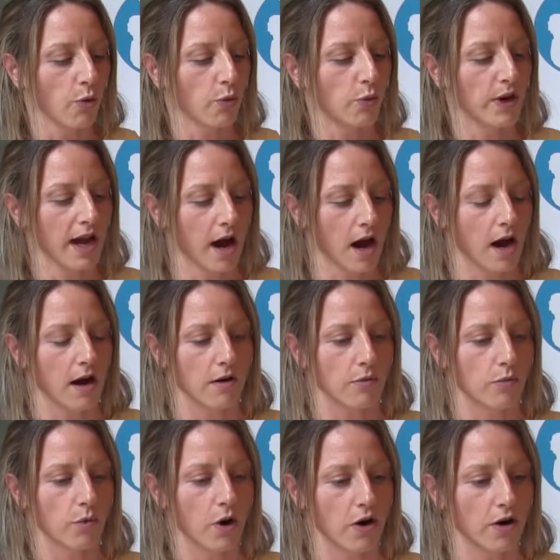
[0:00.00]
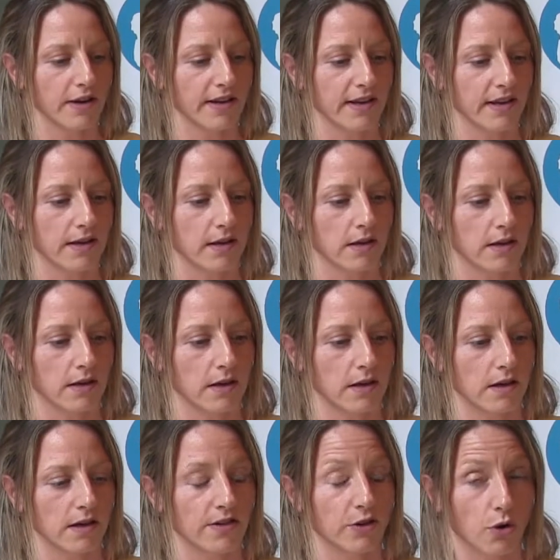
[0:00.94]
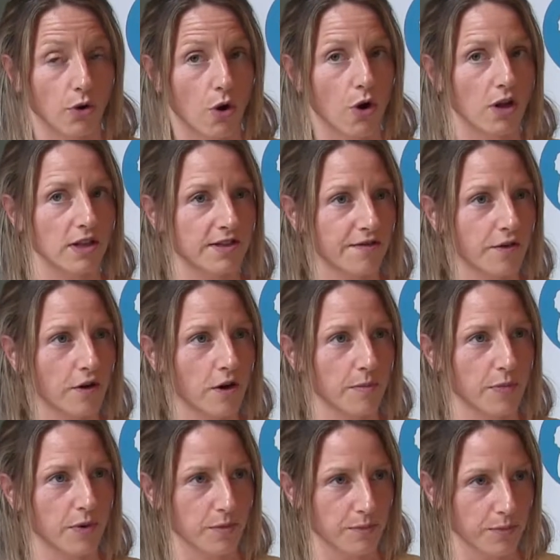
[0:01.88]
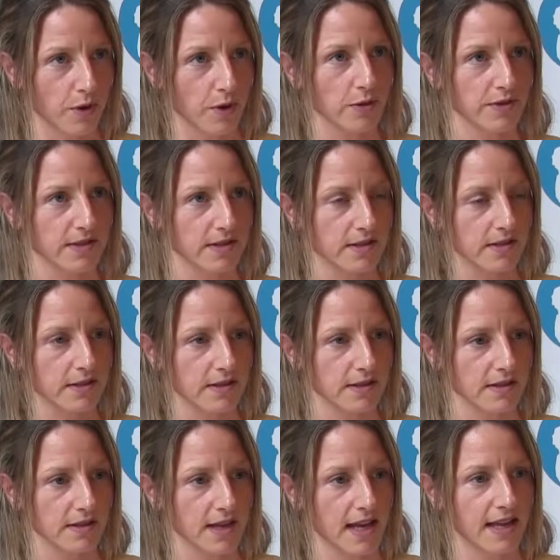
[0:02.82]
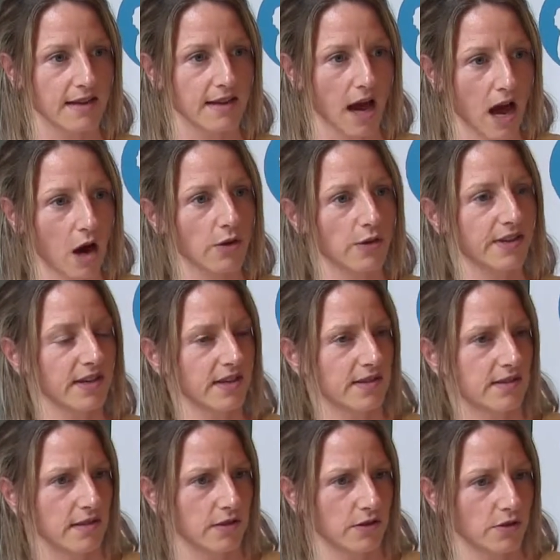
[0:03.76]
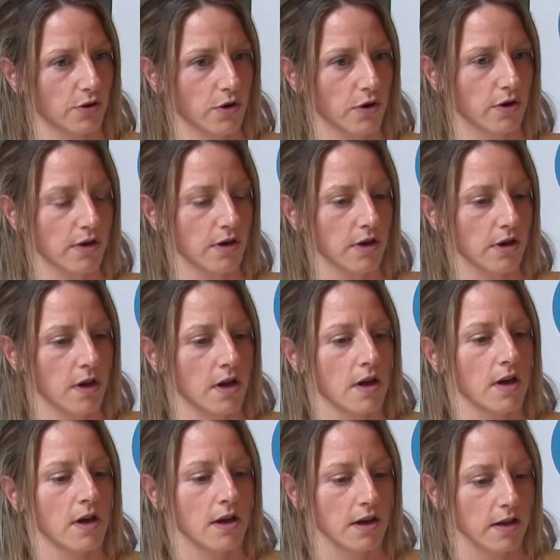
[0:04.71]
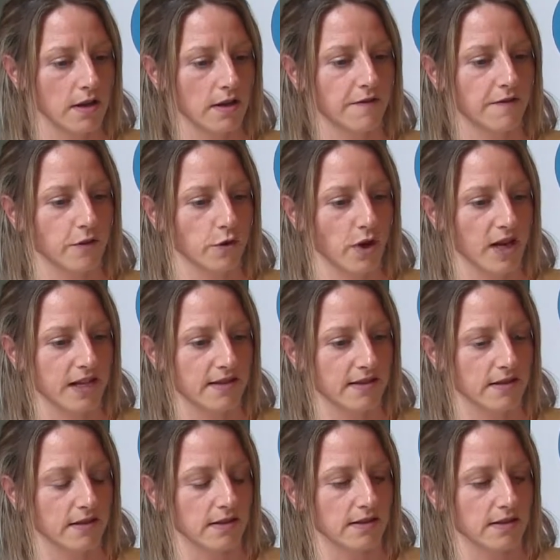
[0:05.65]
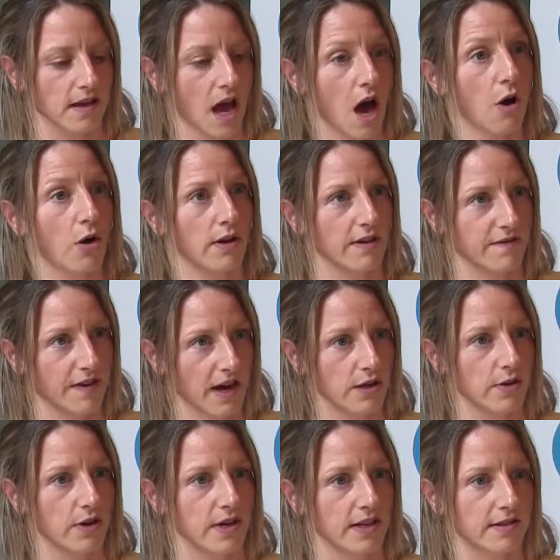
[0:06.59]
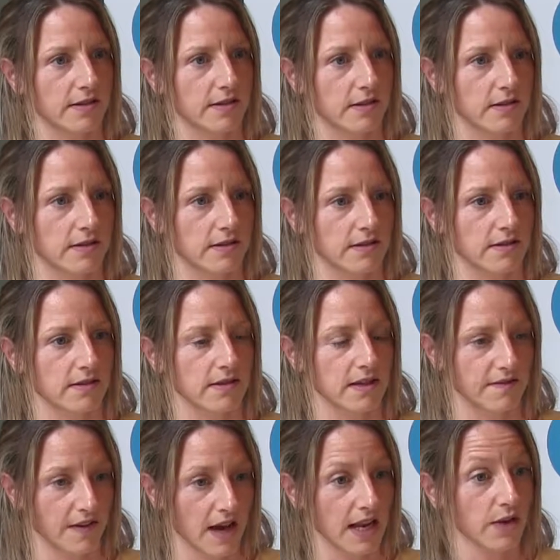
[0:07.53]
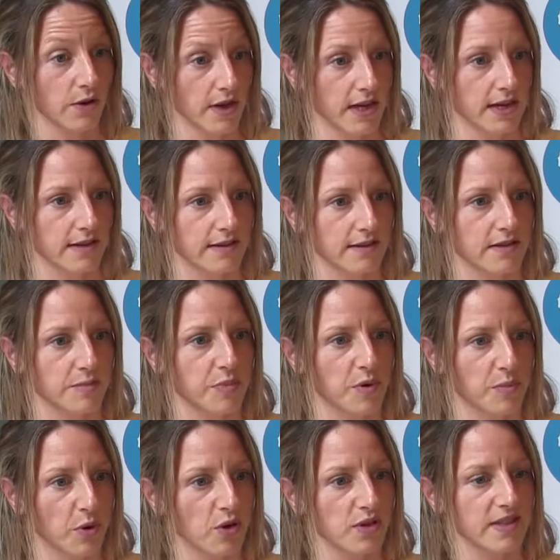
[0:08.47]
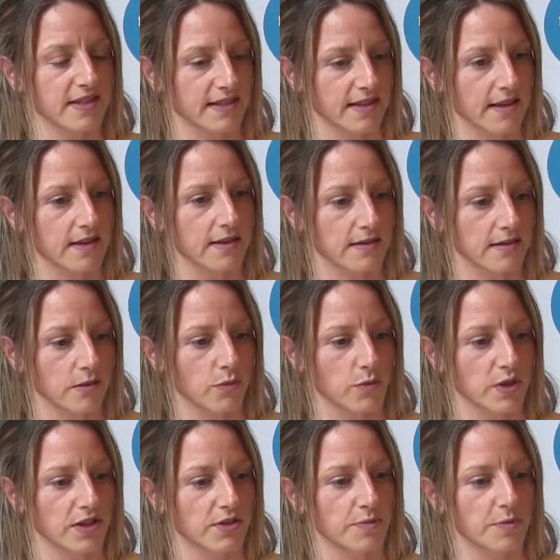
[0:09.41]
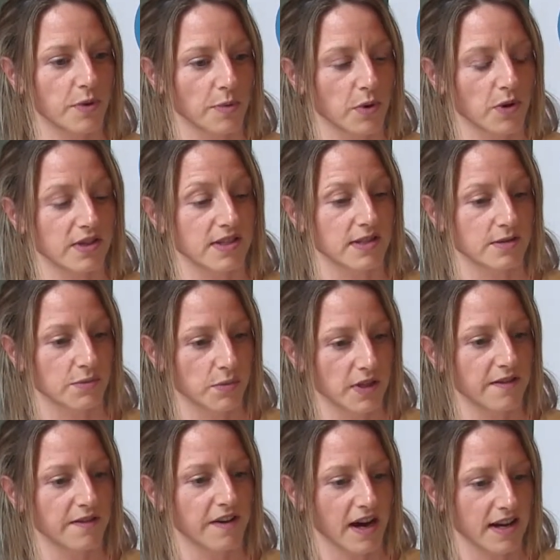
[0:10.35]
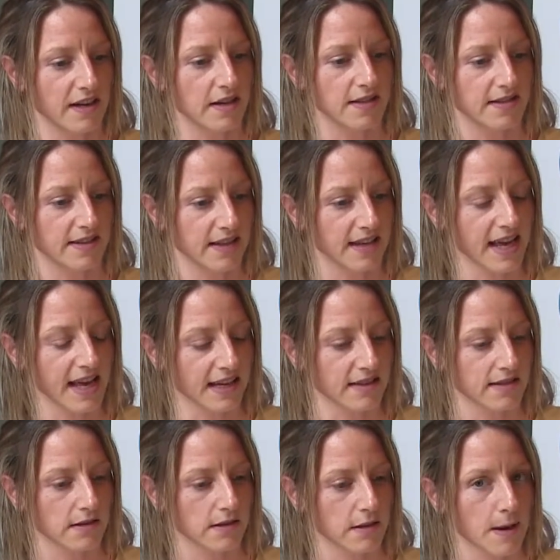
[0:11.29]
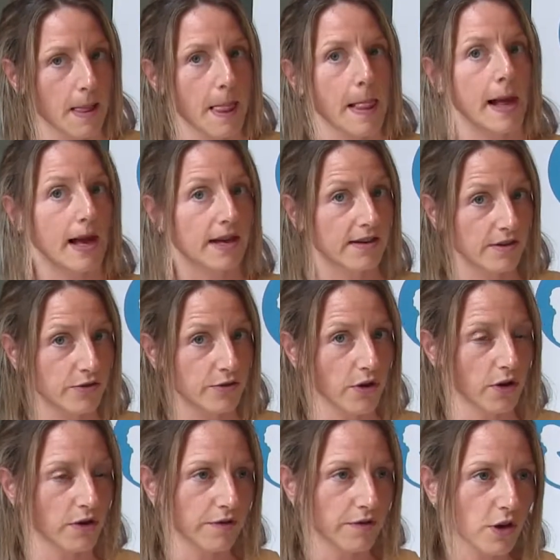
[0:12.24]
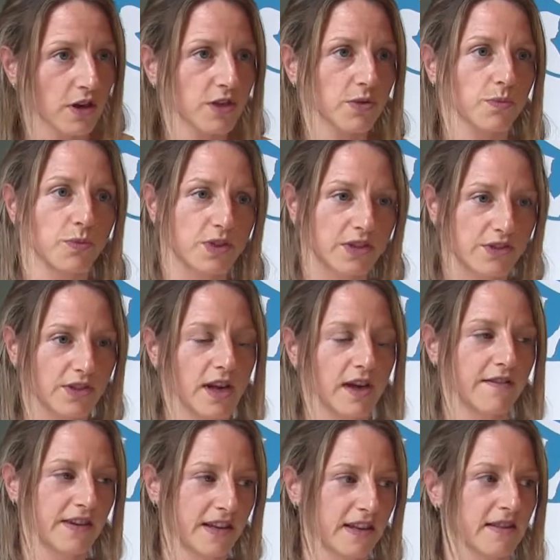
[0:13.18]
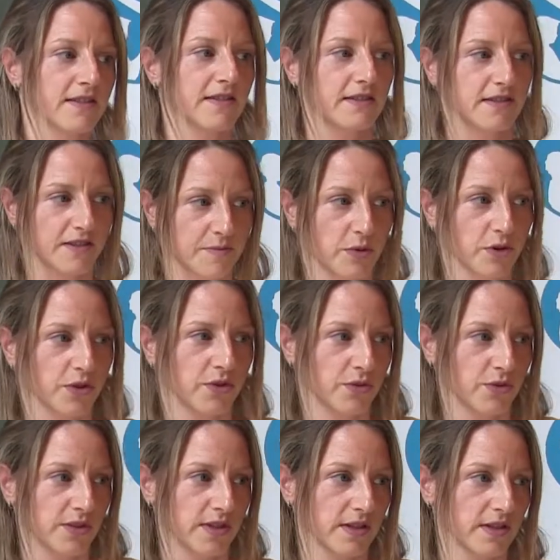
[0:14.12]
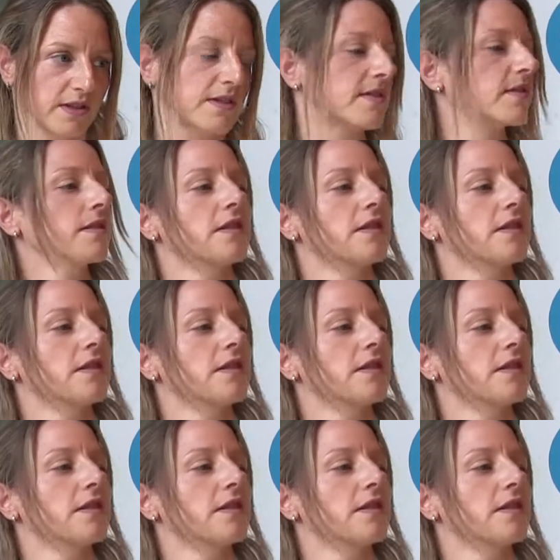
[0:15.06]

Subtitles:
we are wording the calls for our proposals and how this in turn influences how evaluators evaluate the proposals and which proposals we finally select. And in turn, of course, which evidence this produces